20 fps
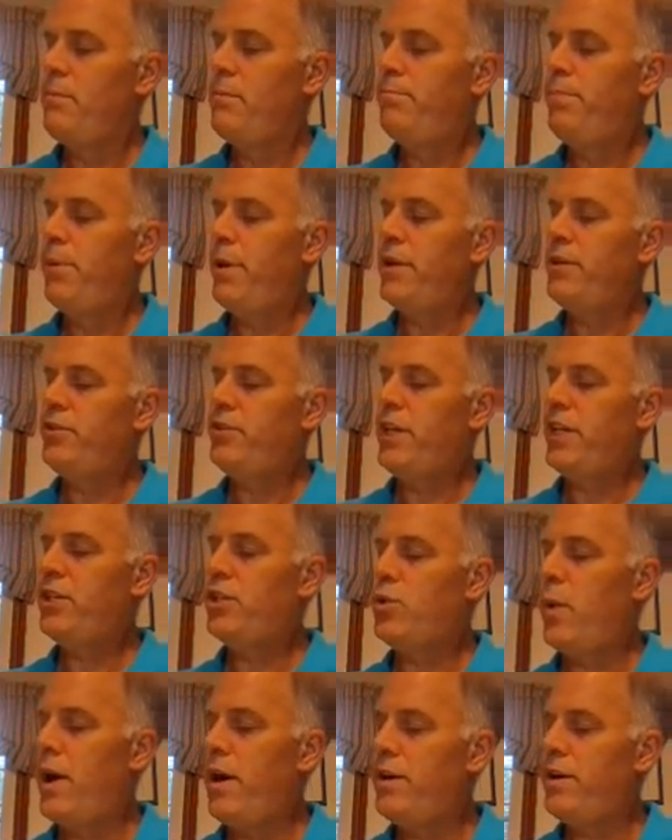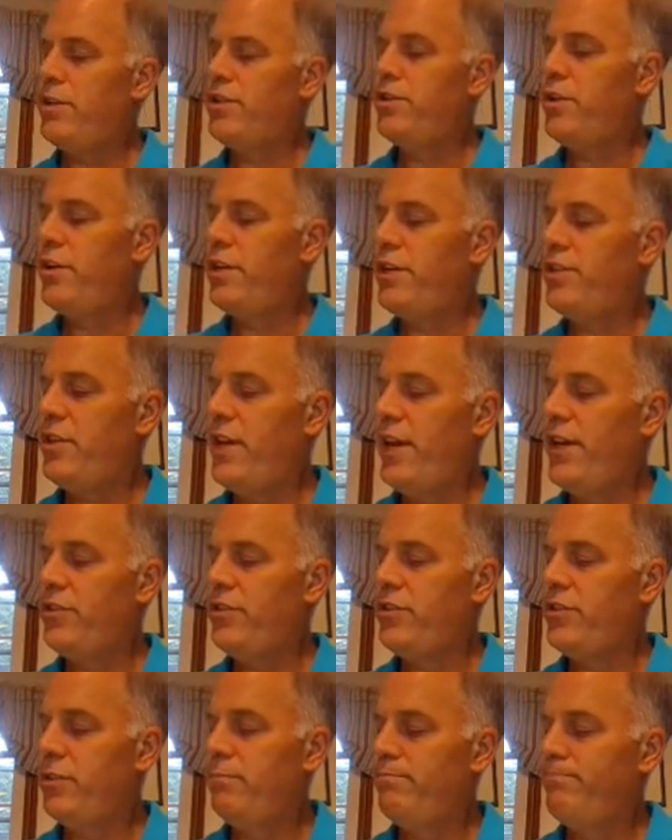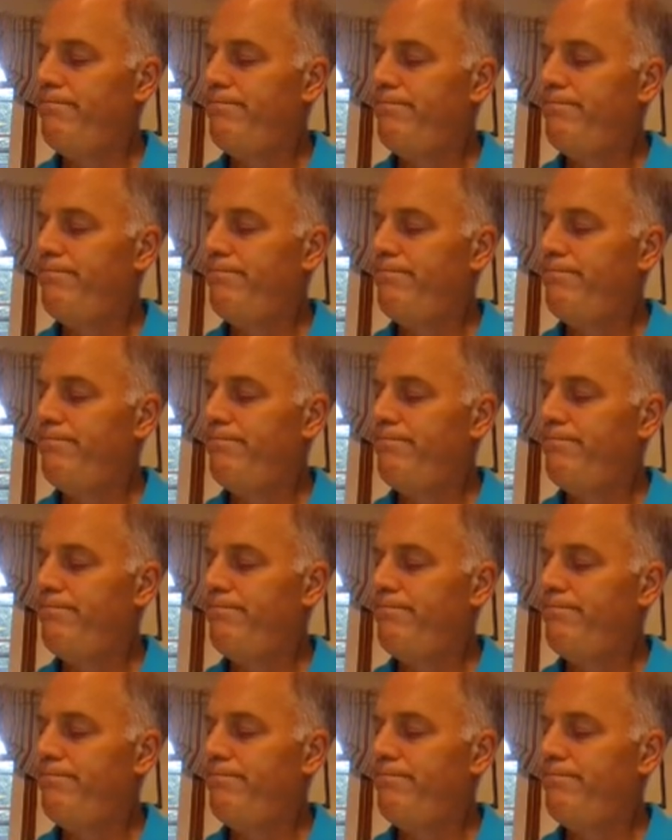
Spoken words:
But 6 squared is 36.